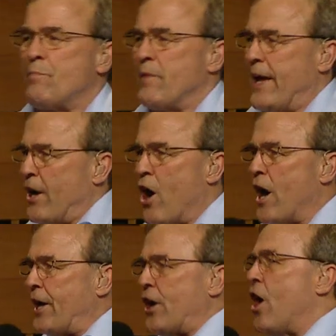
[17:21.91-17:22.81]
and
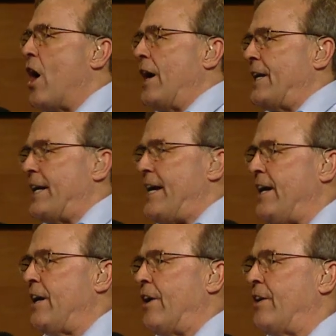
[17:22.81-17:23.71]
on and on. And
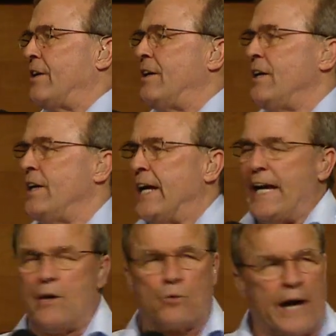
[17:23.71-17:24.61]
here
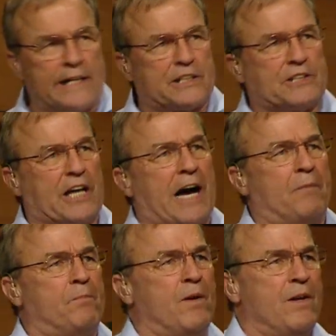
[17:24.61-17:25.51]
he raises
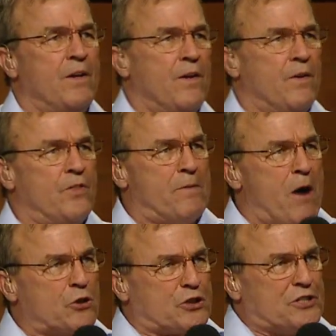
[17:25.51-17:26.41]
up the
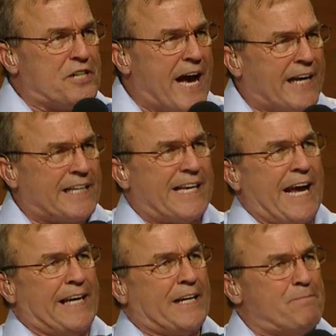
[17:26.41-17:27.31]
most
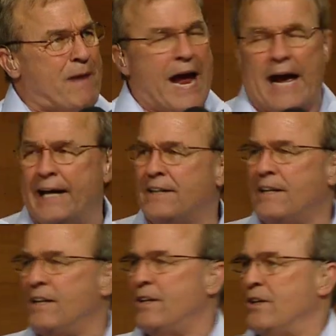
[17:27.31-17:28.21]
dedicated man
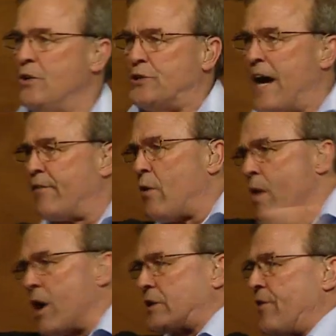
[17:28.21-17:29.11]
who's ever
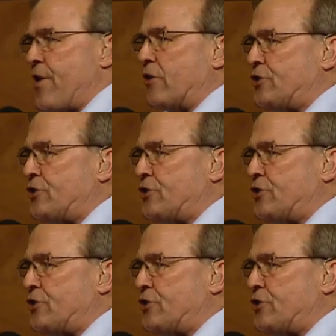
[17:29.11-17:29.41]
walked on the earth.